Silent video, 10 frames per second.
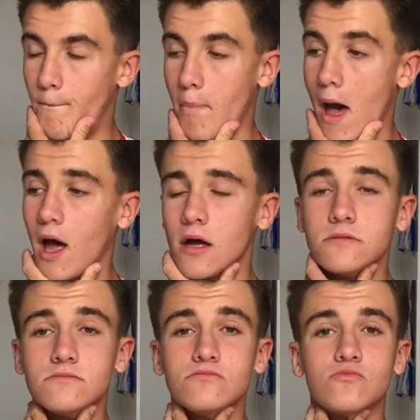but
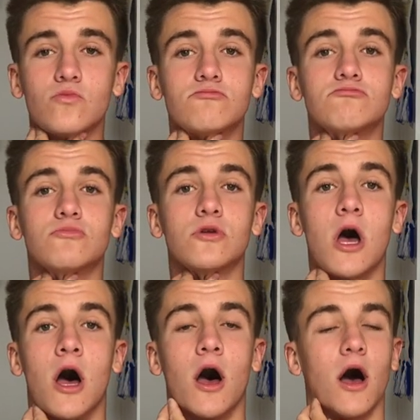
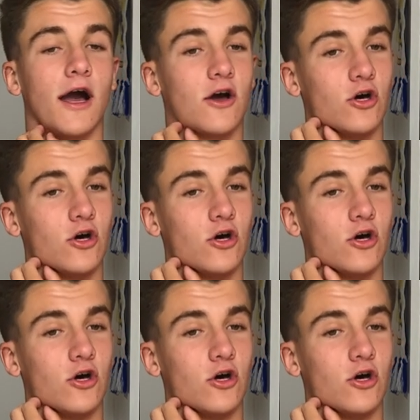I